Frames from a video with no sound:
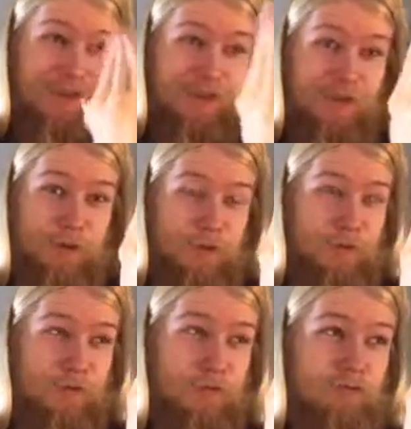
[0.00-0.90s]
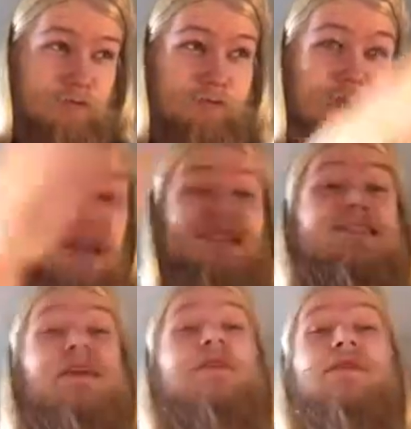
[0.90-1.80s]
their best
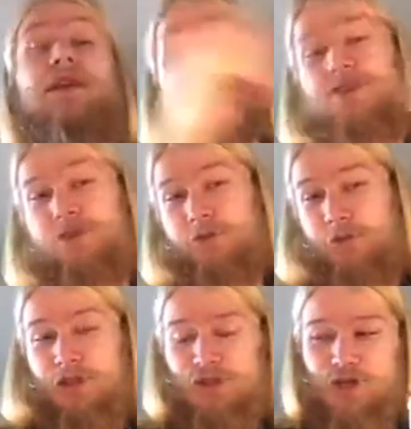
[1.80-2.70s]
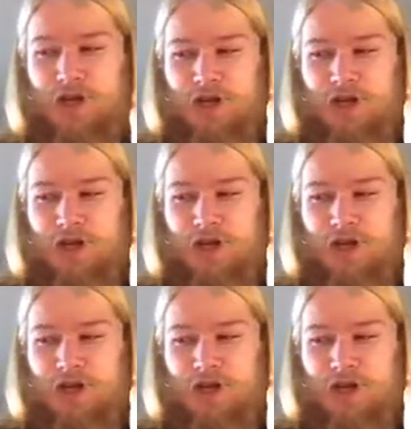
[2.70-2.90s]
invention, which